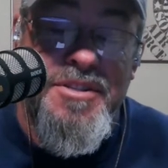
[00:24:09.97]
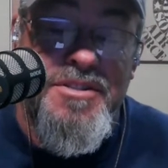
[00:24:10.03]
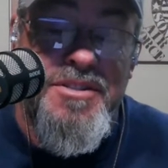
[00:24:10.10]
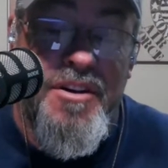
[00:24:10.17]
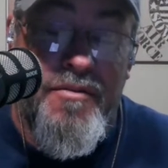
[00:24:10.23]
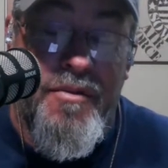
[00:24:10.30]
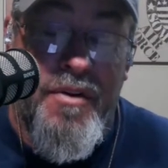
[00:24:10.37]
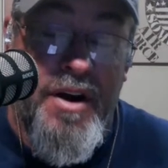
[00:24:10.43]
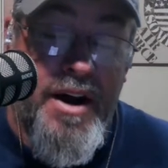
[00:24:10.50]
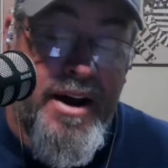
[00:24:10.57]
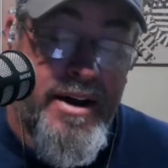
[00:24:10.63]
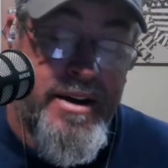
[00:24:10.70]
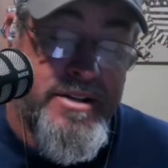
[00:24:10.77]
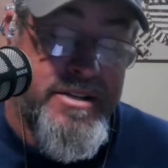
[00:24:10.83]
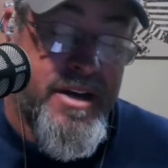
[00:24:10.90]
to
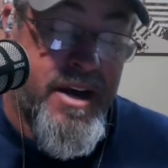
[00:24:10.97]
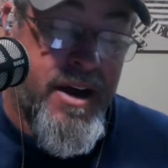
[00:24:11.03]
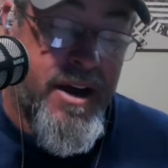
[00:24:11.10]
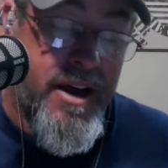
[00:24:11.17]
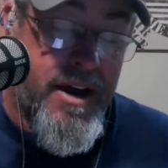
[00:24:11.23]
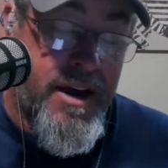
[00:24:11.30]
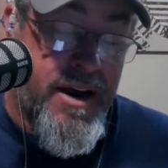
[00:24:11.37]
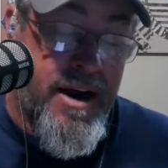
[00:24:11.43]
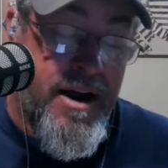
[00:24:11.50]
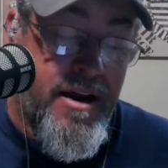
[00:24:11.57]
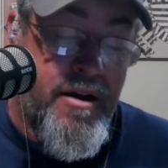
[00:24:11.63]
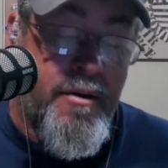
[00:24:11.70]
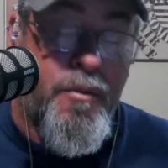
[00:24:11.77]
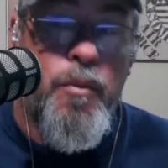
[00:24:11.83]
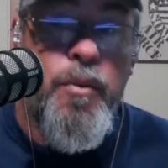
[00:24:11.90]
Self-Reliance.
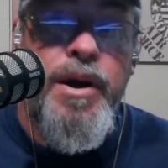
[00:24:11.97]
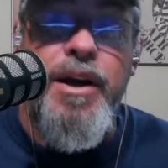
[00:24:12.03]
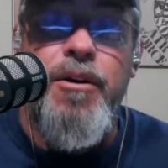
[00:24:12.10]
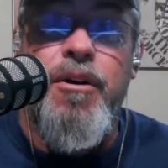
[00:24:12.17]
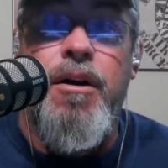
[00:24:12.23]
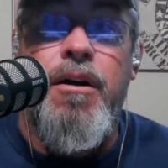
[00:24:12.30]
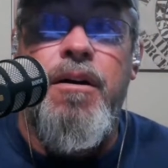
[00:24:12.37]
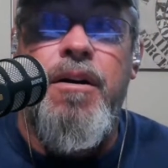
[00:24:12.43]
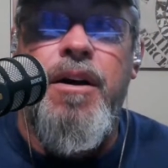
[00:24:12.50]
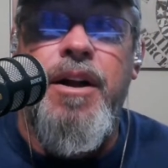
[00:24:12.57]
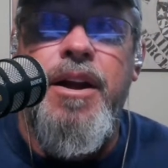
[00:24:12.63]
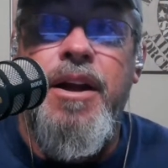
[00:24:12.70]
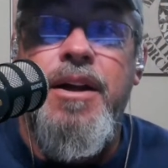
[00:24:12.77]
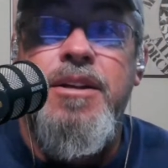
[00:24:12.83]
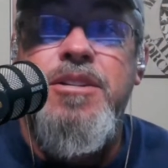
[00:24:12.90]
Now, we are
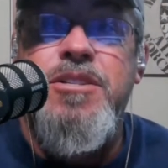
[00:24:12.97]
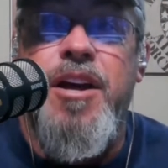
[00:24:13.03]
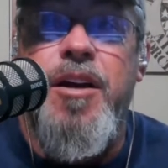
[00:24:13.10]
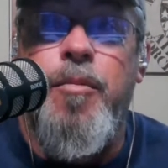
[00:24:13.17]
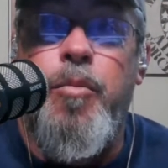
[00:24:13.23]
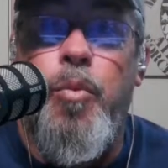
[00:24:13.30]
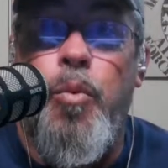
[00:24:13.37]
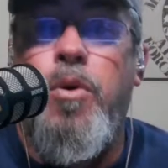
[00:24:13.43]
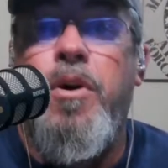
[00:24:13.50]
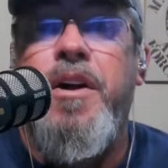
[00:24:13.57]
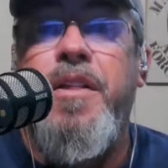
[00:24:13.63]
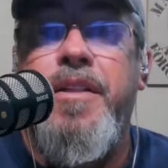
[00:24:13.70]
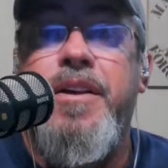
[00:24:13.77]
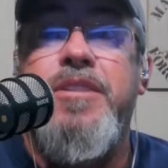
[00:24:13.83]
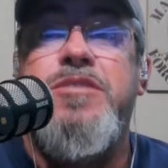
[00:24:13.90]
on step
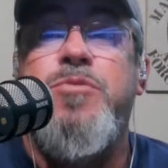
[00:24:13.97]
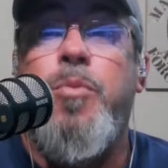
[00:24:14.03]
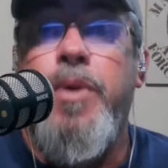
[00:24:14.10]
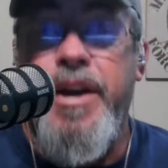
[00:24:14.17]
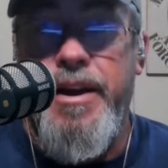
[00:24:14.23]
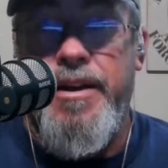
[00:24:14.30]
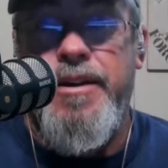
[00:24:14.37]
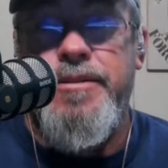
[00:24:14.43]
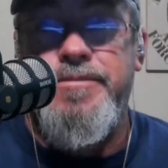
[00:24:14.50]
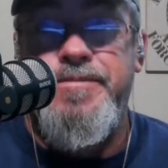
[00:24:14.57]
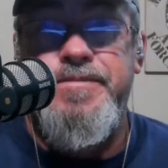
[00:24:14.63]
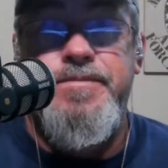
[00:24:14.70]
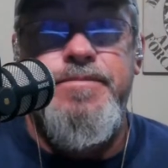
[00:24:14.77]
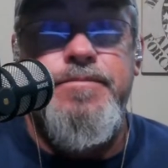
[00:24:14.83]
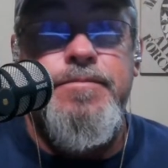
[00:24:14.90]
1 this week.
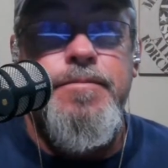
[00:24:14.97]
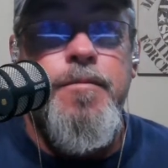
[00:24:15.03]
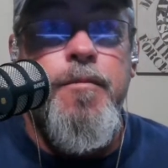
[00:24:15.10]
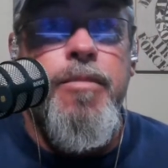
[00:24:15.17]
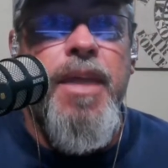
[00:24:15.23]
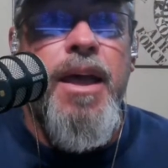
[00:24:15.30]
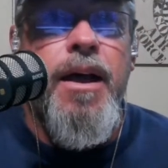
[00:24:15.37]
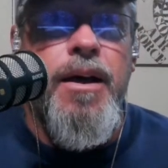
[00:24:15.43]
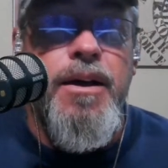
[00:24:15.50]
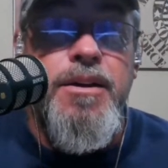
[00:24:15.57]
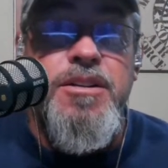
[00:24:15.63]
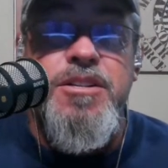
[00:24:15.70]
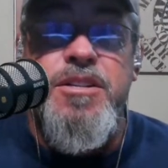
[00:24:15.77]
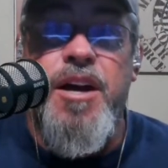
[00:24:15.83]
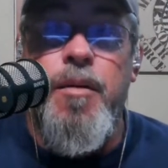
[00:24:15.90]

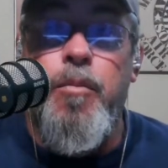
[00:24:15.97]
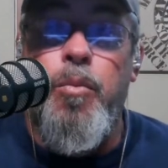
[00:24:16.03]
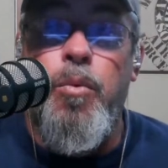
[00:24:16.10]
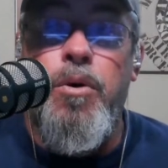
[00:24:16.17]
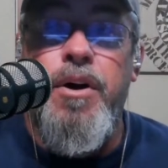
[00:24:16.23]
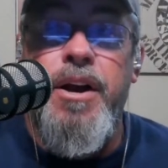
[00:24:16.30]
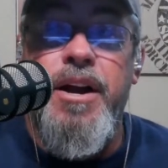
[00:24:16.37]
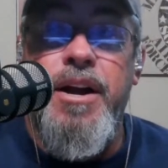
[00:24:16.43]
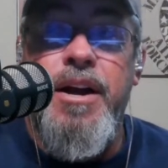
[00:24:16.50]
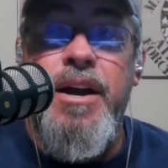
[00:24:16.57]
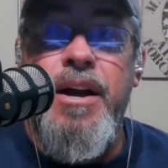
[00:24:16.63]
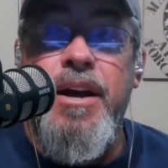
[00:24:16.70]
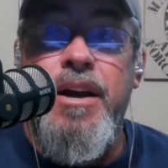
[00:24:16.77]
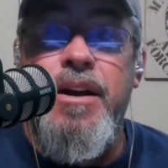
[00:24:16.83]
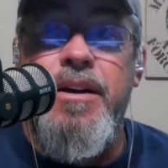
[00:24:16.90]
Step 1
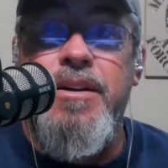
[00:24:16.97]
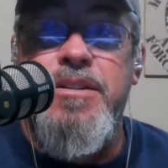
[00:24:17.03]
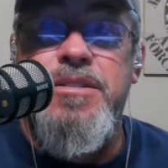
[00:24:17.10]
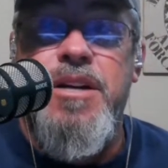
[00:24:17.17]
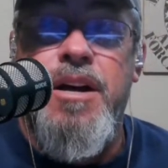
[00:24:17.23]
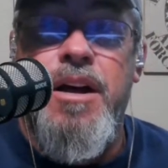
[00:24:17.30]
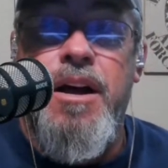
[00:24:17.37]
is